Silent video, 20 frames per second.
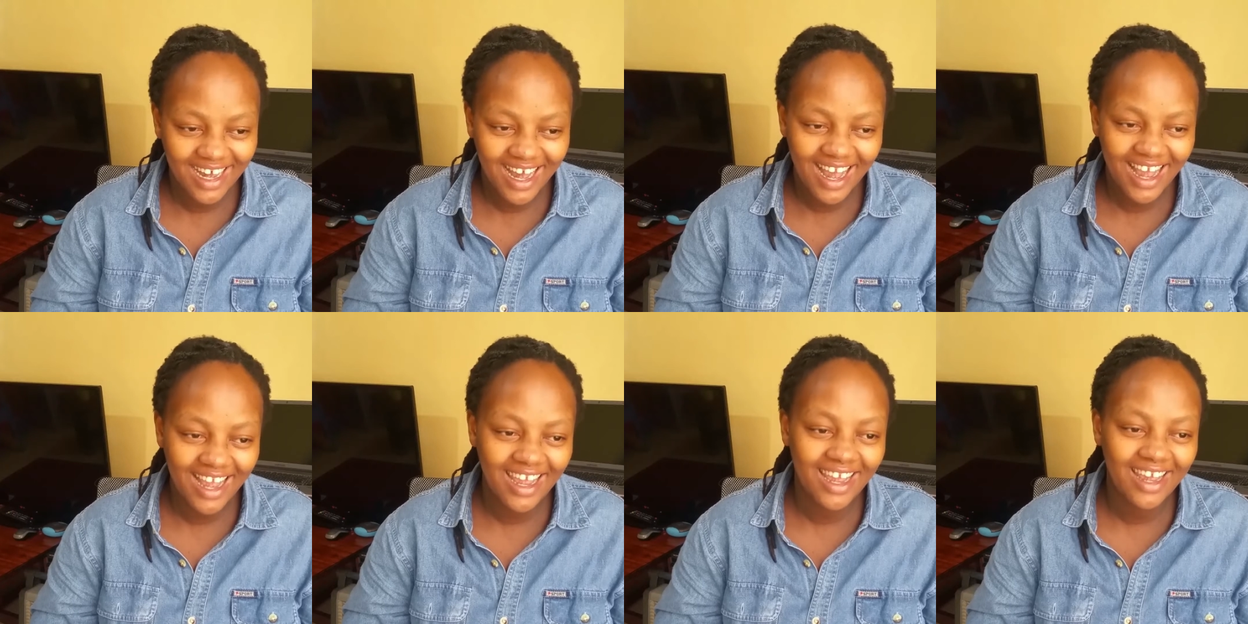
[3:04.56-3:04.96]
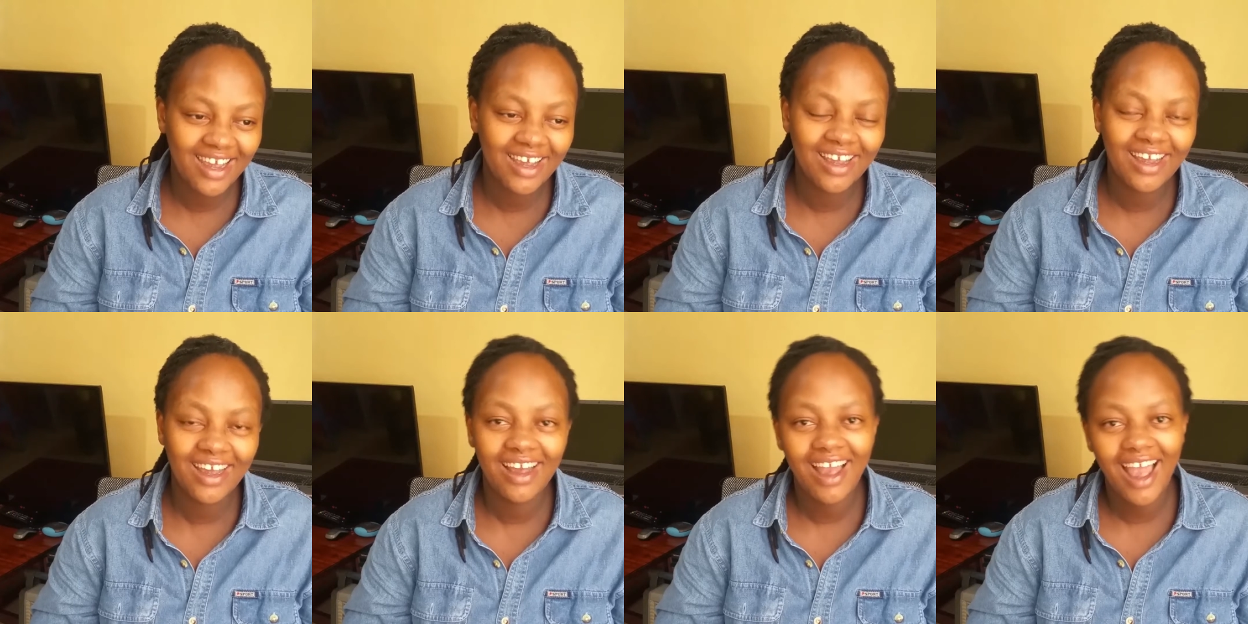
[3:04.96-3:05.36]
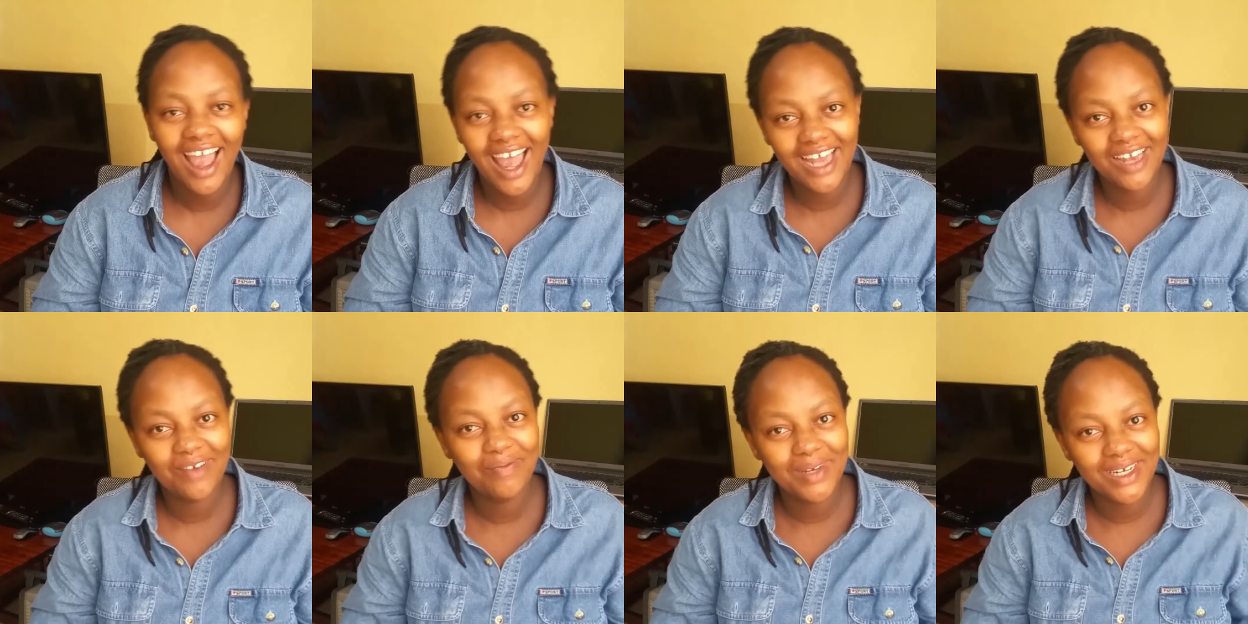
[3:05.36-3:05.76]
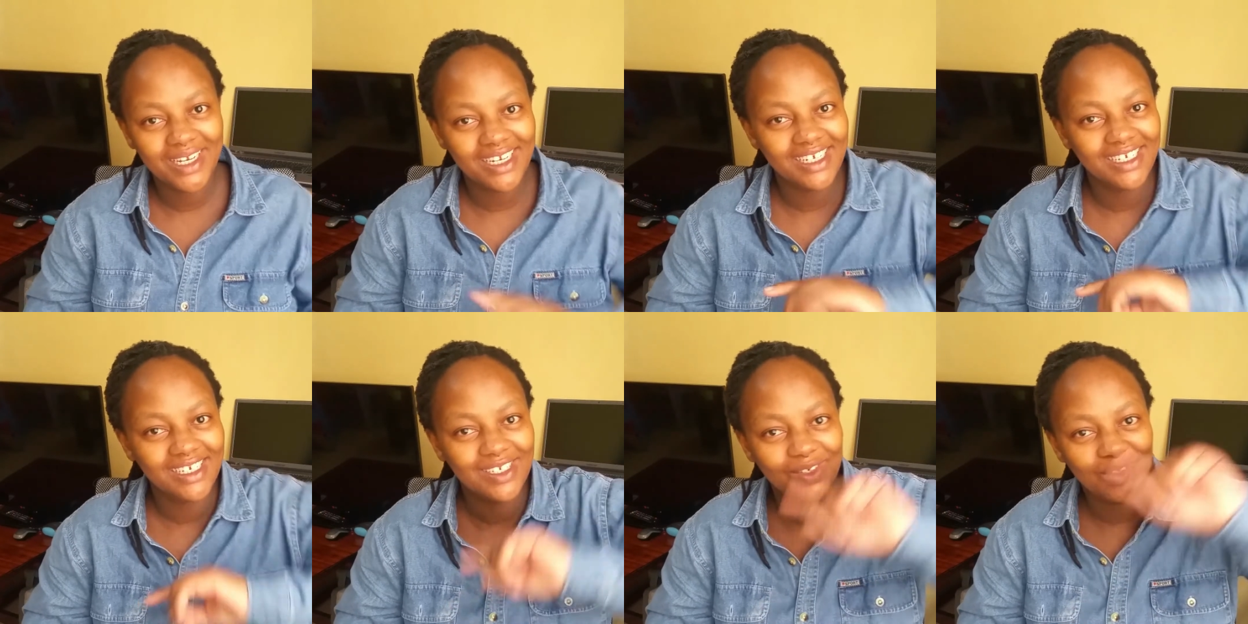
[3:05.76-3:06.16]
I had
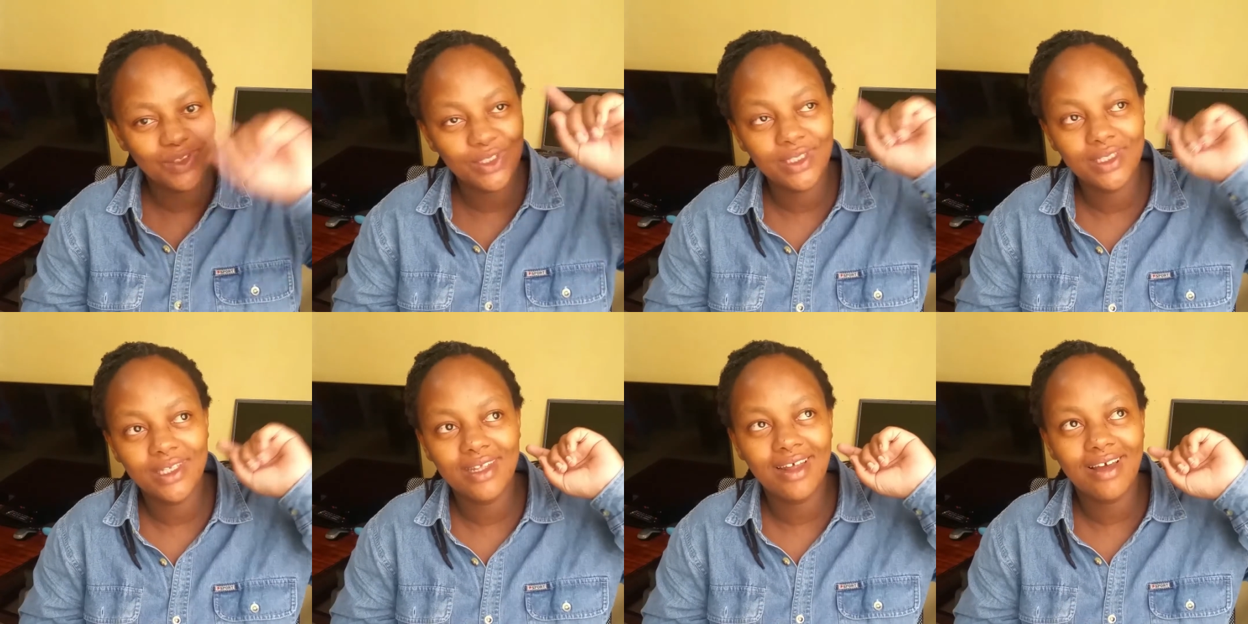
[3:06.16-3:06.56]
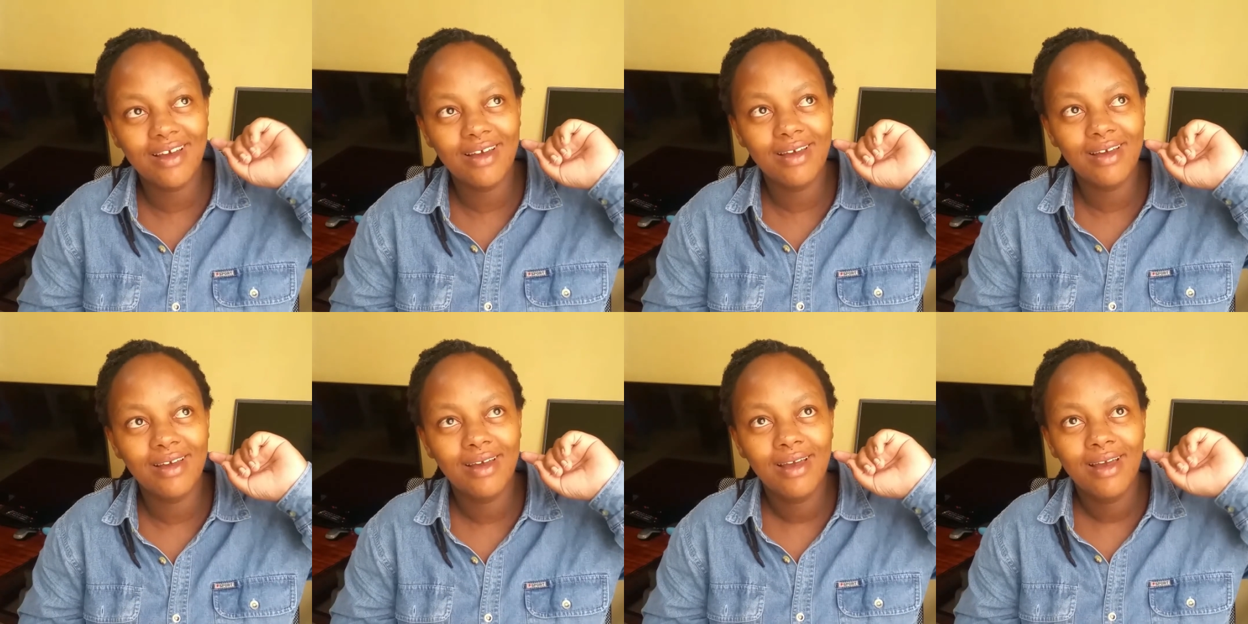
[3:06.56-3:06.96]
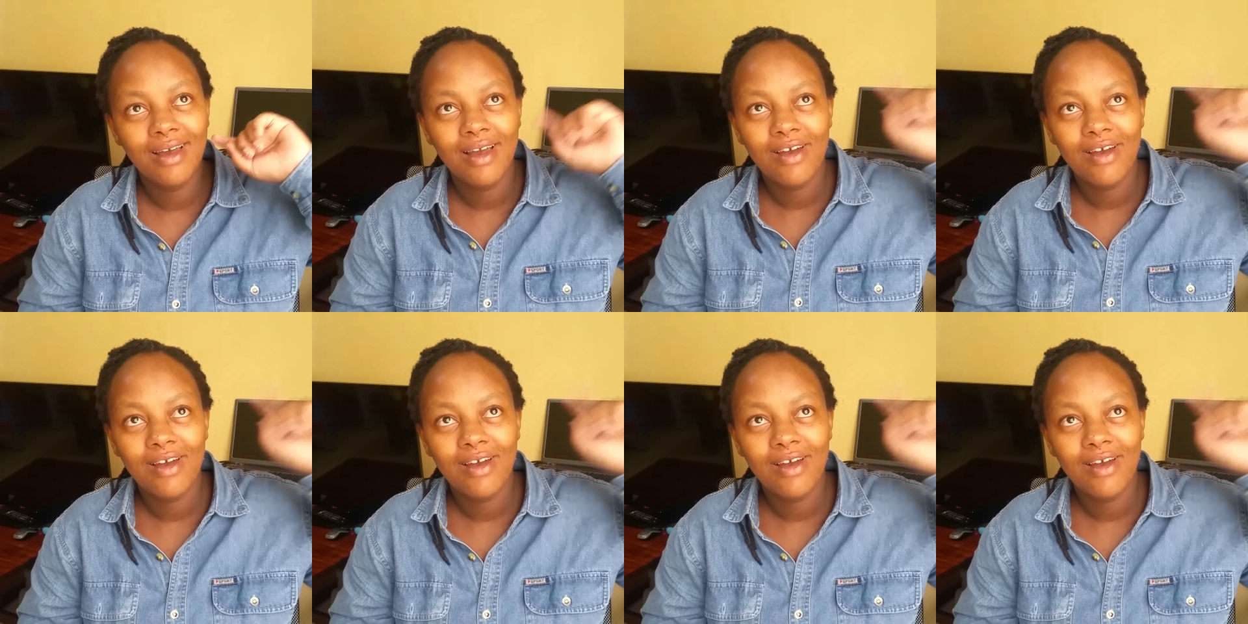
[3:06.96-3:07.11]
been induced the